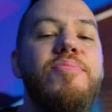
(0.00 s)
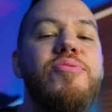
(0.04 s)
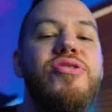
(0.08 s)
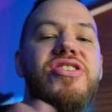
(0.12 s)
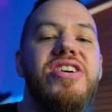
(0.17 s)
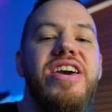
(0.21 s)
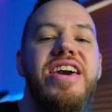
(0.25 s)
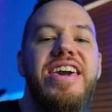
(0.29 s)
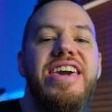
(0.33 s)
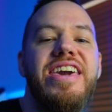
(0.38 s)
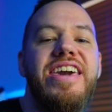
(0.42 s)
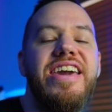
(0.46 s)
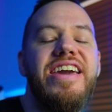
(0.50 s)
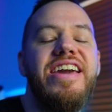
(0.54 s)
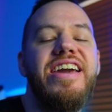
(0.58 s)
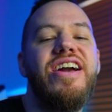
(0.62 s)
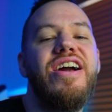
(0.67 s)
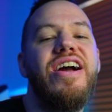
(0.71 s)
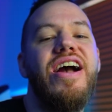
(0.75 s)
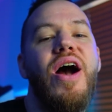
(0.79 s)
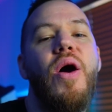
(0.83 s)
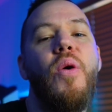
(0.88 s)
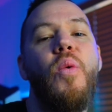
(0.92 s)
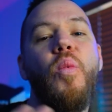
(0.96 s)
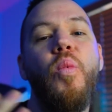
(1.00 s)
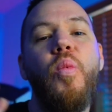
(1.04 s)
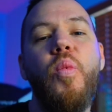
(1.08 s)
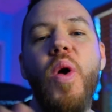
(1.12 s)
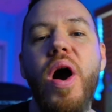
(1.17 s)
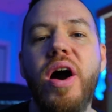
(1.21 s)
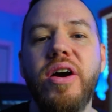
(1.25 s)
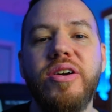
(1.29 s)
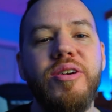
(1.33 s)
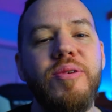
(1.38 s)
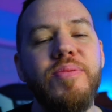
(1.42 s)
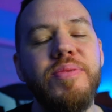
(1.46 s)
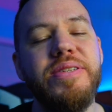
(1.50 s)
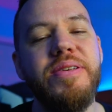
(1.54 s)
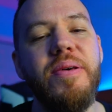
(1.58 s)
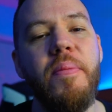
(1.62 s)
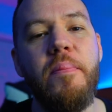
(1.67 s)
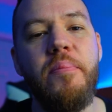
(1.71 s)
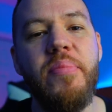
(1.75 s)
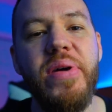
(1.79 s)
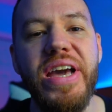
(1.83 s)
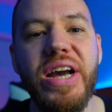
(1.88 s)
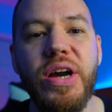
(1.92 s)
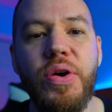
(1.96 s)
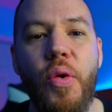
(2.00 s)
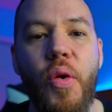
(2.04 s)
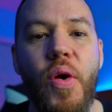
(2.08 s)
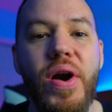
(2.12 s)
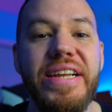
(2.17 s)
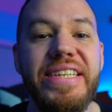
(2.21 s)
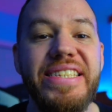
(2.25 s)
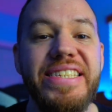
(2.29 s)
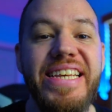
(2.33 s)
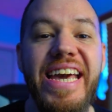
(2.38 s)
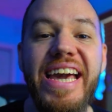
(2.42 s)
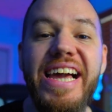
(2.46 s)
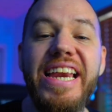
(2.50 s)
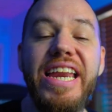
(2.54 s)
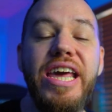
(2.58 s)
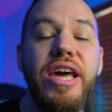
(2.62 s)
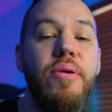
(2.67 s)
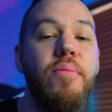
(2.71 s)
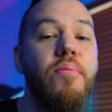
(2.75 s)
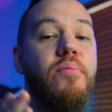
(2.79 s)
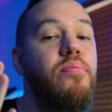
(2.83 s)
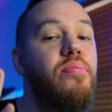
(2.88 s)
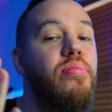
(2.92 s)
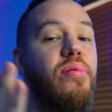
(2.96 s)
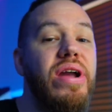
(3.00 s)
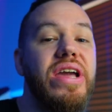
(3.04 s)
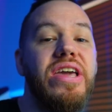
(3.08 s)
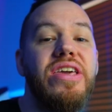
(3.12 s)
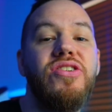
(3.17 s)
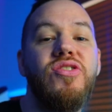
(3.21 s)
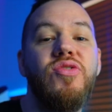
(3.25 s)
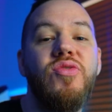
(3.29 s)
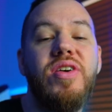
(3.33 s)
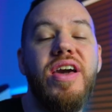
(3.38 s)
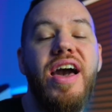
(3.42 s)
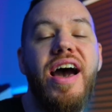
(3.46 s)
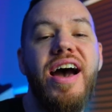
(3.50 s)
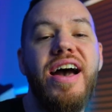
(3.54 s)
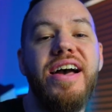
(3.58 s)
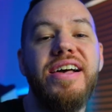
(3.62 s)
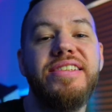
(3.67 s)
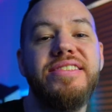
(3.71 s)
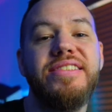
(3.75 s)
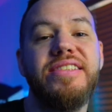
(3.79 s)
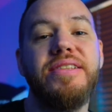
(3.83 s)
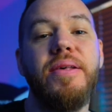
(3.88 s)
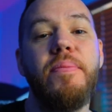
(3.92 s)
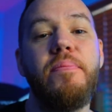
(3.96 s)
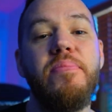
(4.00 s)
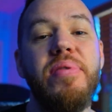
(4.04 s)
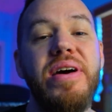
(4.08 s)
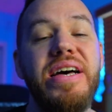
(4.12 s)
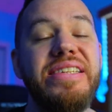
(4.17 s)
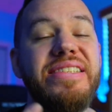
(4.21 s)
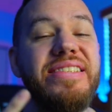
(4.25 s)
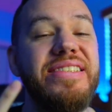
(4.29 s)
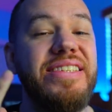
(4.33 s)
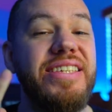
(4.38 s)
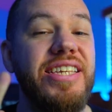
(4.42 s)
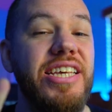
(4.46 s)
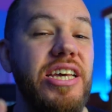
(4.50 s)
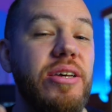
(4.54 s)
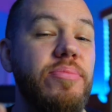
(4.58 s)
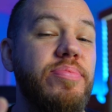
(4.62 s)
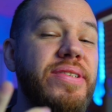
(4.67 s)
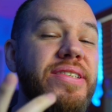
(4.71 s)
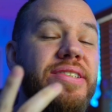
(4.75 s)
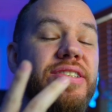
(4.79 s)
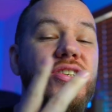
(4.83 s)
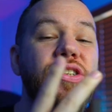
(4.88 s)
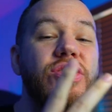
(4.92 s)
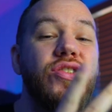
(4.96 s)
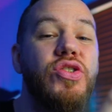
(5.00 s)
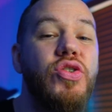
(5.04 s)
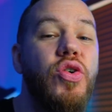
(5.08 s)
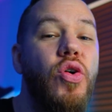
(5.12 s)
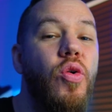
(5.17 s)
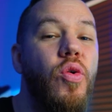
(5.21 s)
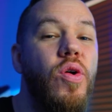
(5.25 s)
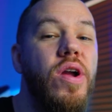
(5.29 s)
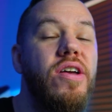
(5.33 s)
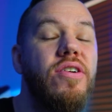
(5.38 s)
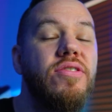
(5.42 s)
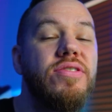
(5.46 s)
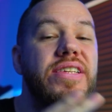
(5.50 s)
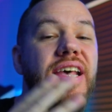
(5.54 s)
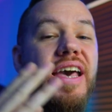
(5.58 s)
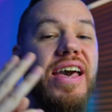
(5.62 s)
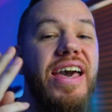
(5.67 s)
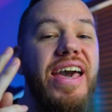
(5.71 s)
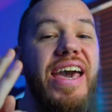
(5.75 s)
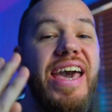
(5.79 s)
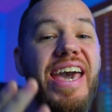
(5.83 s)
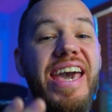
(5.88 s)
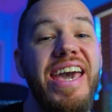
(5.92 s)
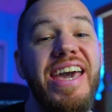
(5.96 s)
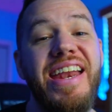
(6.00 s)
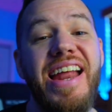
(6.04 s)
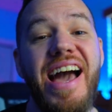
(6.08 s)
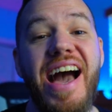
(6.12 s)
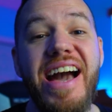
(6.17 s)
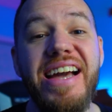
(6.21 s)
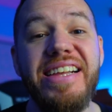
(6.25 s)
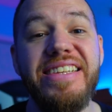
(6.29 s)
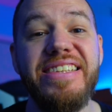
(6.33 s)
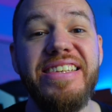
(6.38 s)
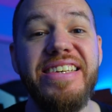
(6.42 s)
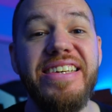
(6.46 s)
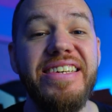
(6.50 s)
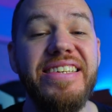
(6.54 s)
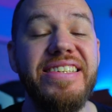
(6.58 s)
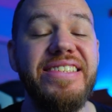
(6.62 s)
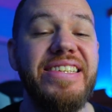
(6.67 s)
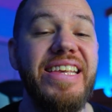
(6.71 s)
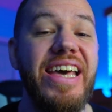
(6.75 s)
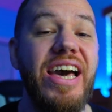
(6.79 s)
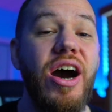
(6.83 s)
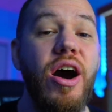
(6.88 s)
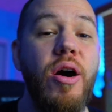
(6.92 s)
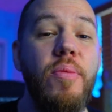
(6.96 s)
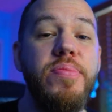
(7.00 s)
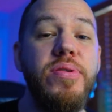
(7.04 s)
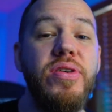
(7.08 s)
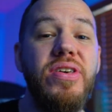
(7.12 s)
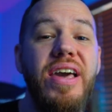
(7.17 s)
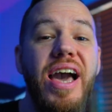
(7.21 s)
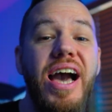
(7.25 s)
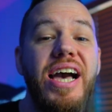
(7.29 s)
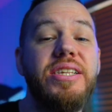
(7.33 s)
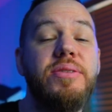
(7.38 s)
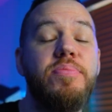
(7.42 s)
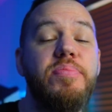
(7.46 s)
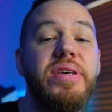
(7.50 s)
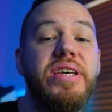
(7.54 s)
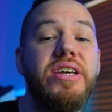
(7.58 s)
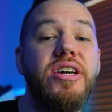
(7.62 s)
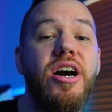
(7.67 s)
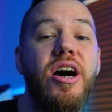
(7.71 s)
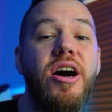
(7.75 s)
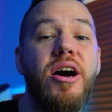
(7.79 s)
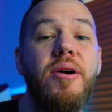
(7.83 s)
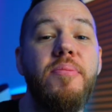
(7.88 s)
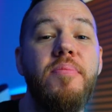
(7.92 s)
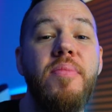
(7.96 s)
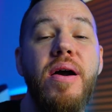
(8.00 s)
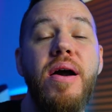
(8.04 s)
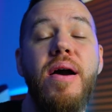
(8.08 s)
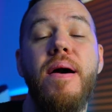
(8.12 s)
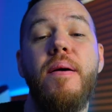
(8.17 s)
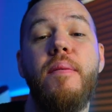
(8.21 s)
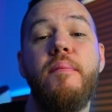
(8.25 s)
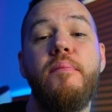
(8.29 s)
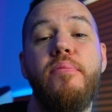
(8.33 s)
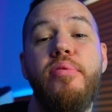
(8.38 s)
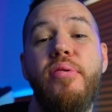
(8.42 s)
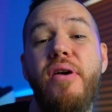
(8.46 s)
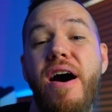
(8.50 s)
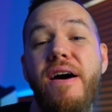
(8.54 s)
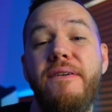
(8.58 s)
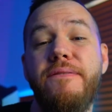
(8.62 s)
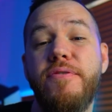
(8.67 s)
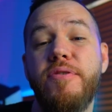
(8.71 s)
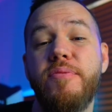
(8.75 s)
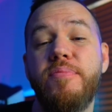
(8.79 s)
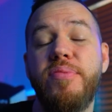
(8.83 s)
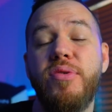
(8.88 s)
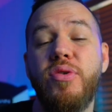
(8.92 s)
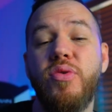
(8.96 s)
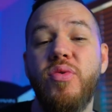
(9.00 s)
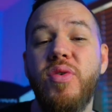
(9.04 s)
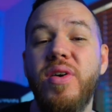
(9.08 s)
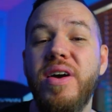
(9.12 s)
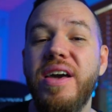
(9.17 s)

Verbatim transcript: Jay here, and welcome to Bitcoin Daily, bringing you guys the best tips, tutorials, and ideas to help you guys become profitable